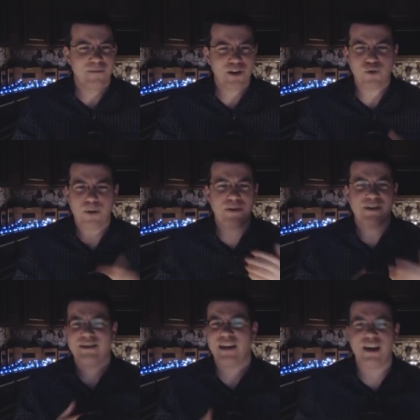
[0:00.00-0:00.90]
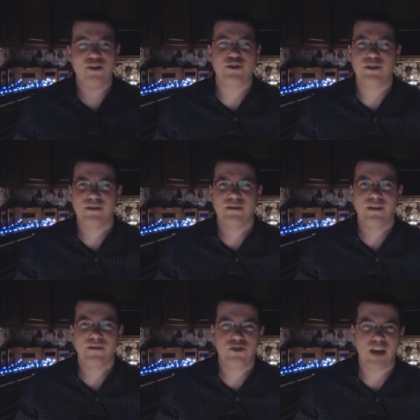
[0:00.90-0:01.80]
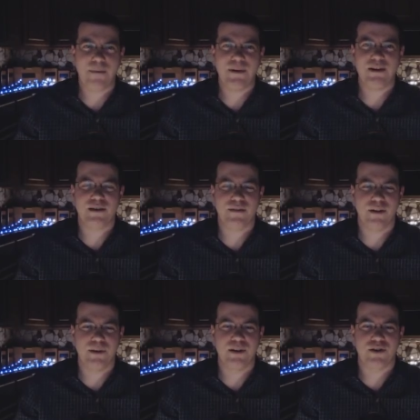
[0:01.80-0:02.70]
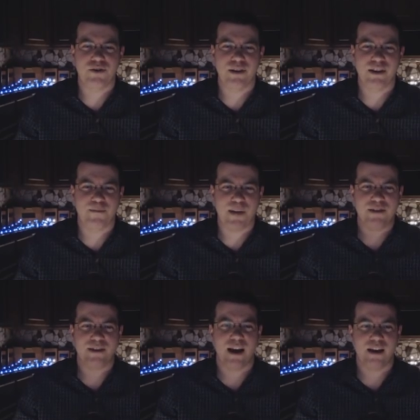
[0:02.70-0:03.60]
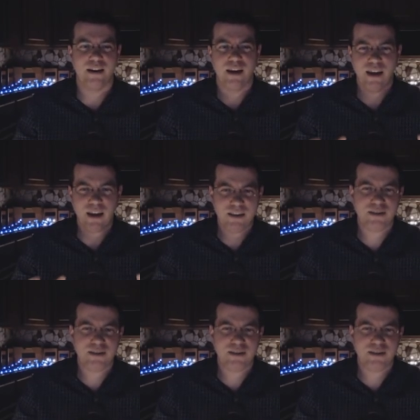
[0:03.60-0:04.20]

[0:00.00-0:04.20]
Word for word: misrepresentation of the Japanese film industry that's based on